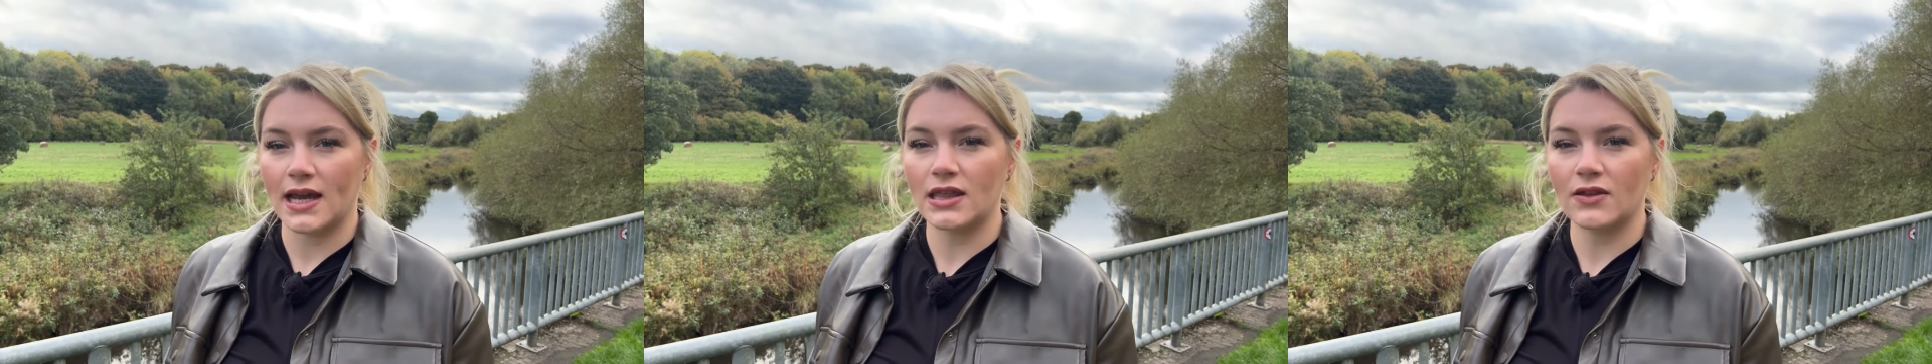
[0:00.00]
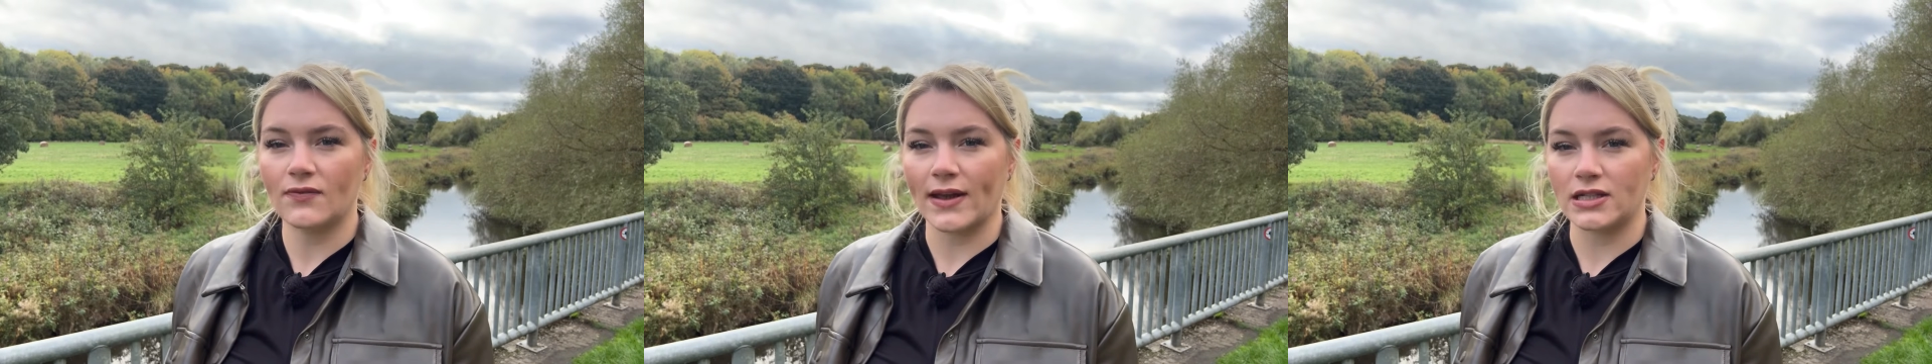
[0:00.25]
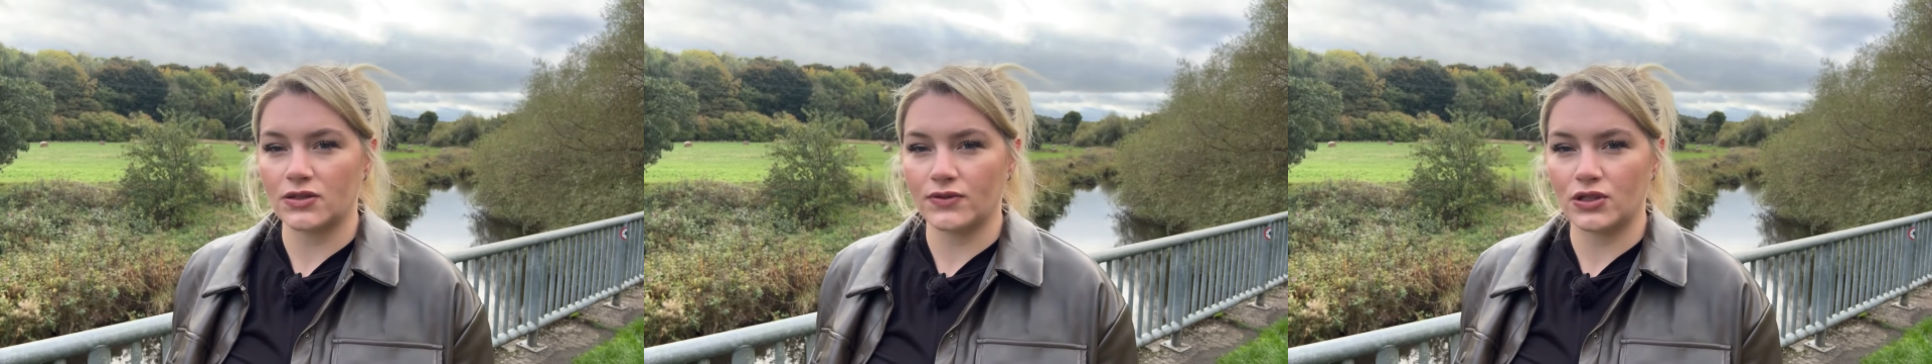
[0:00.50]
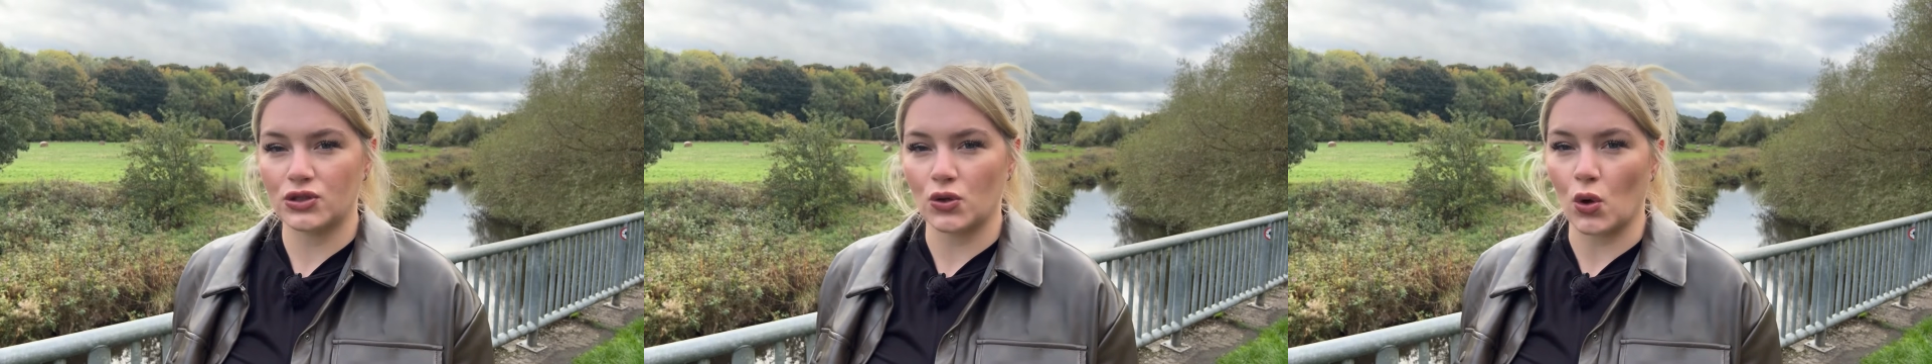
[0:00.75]
in the fight to
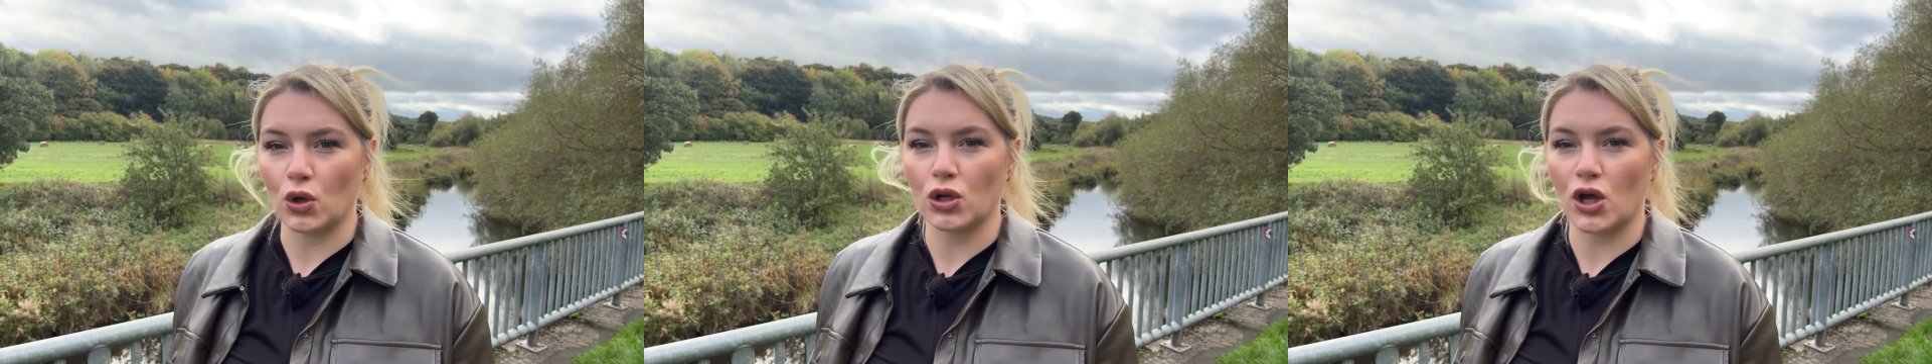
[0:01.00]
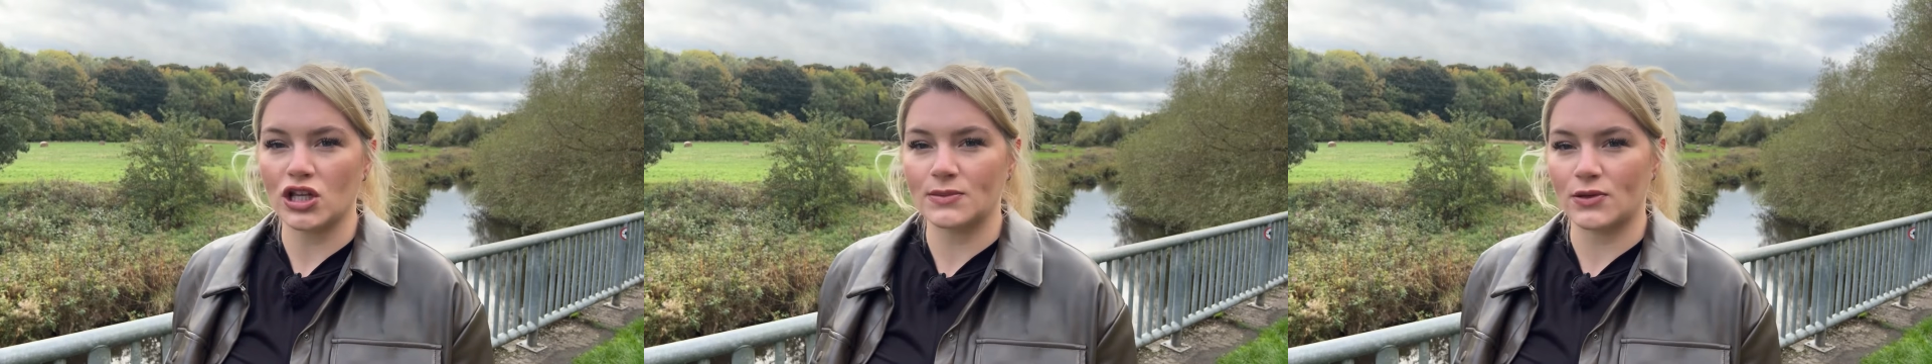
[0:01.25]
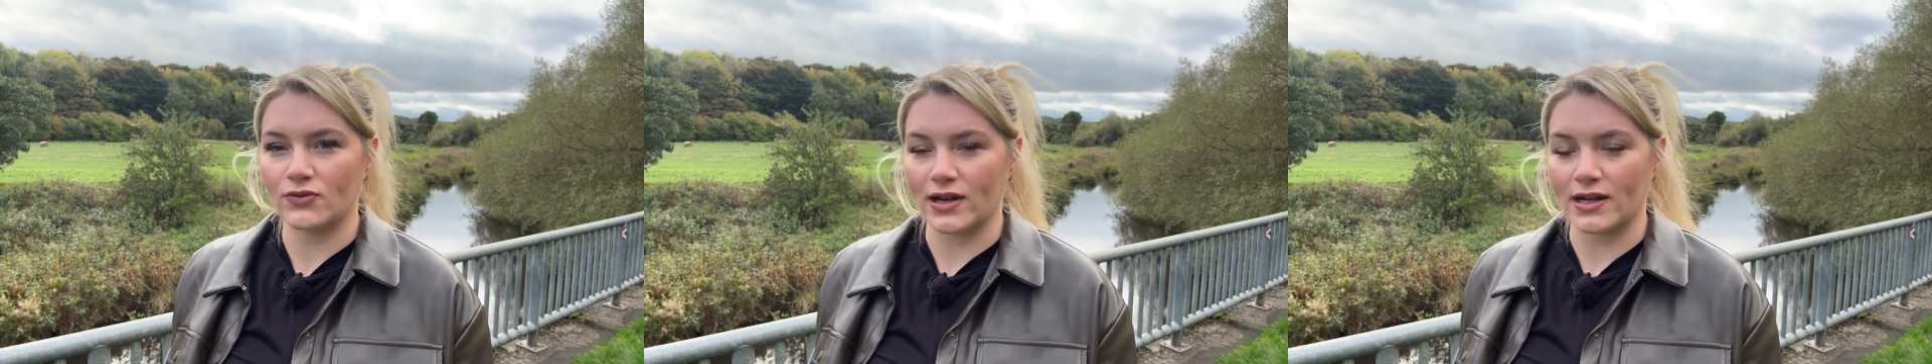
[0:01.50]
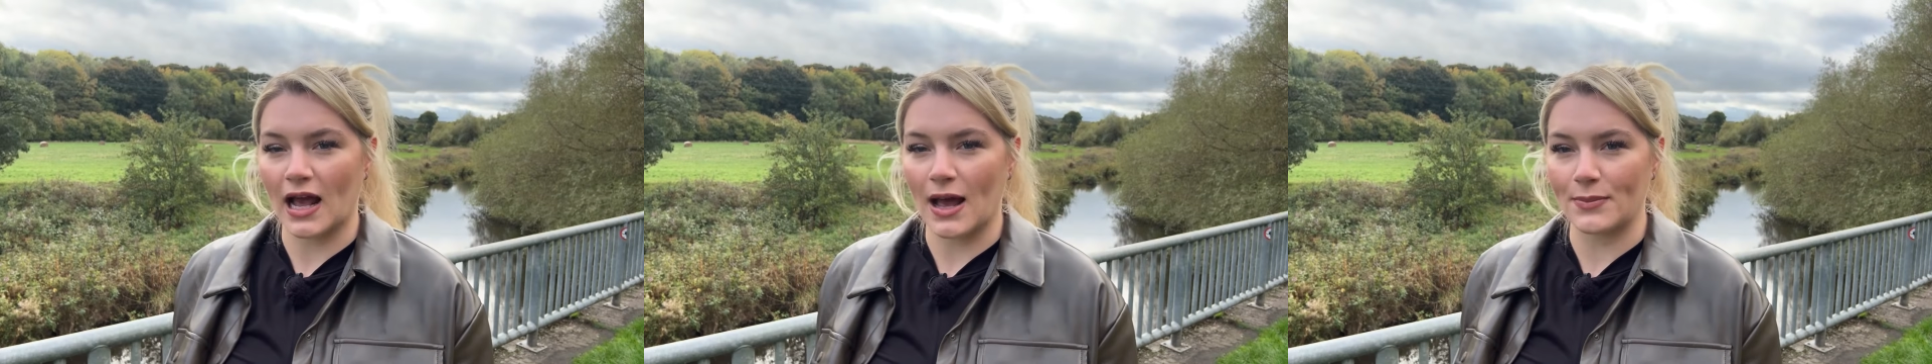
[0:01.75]
restore lost
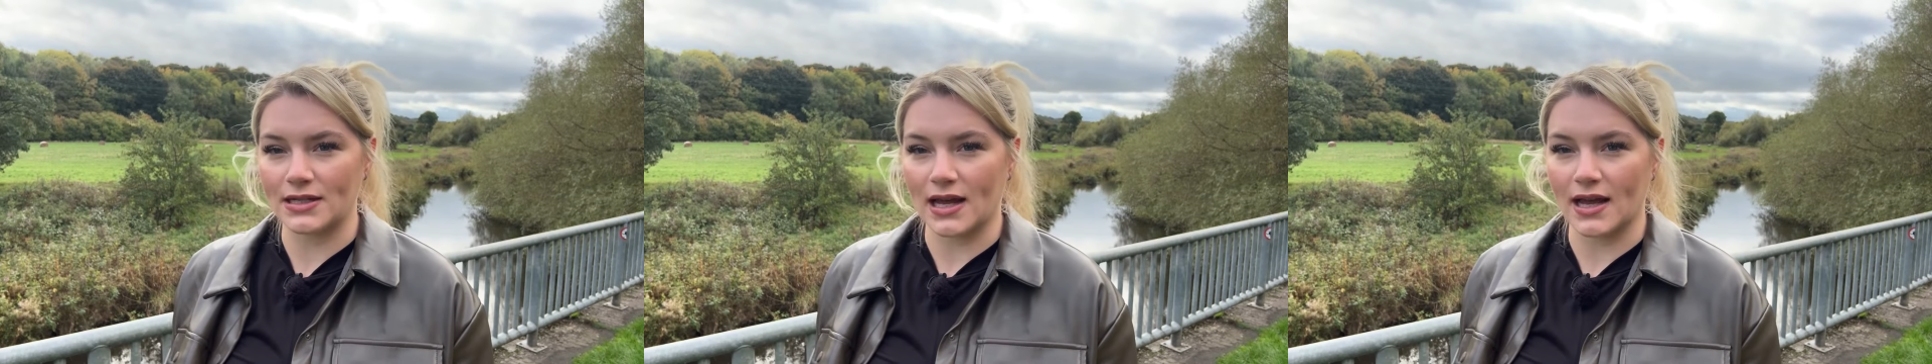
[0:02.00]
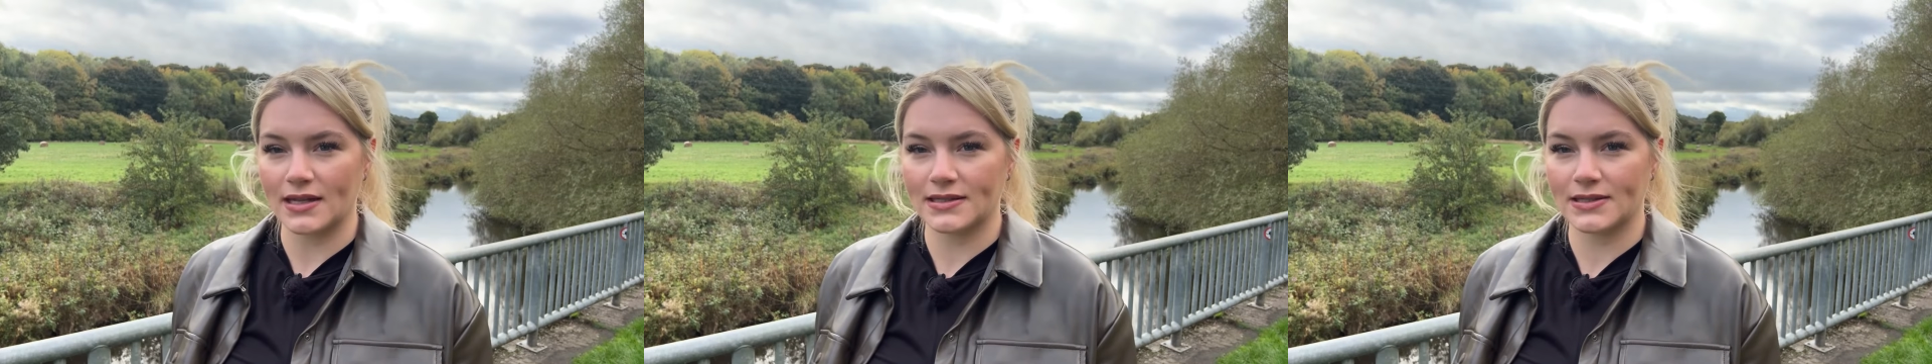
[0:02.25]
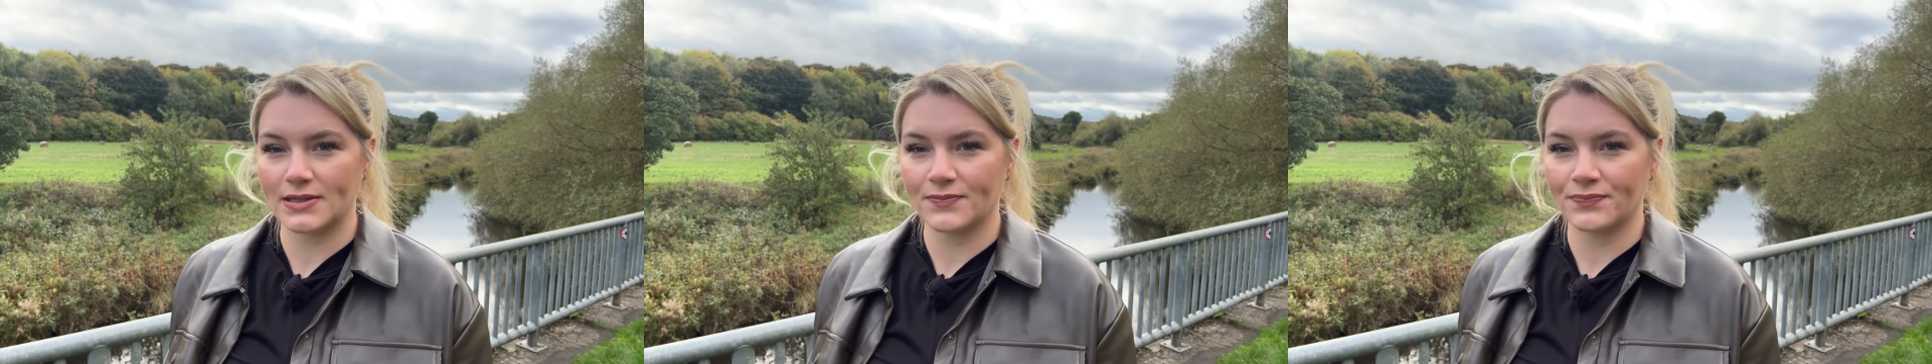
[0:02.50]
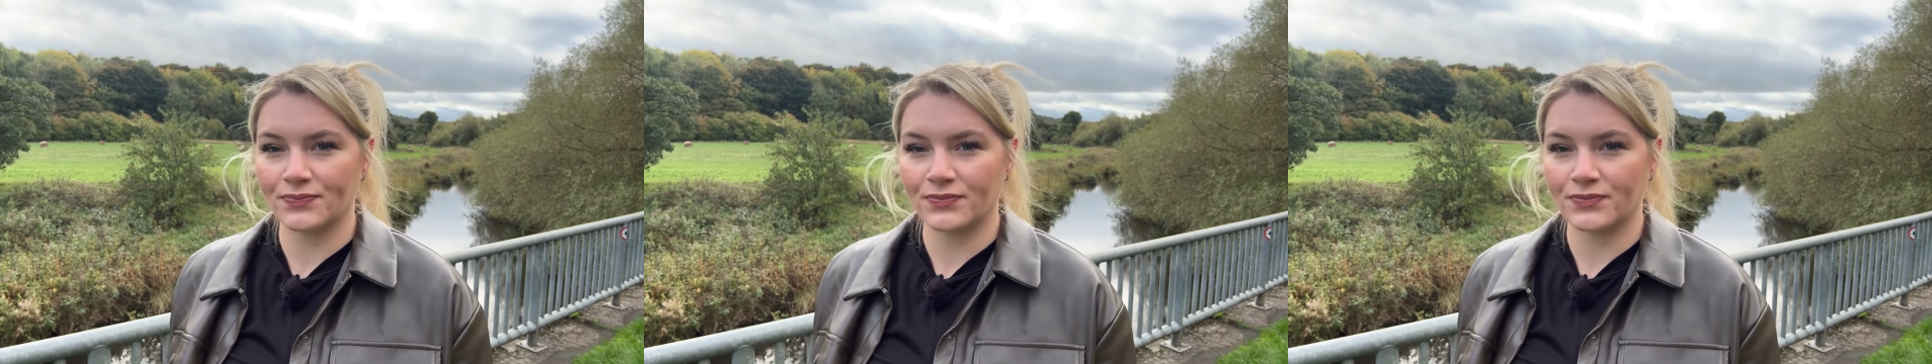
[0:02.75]
marine habitats.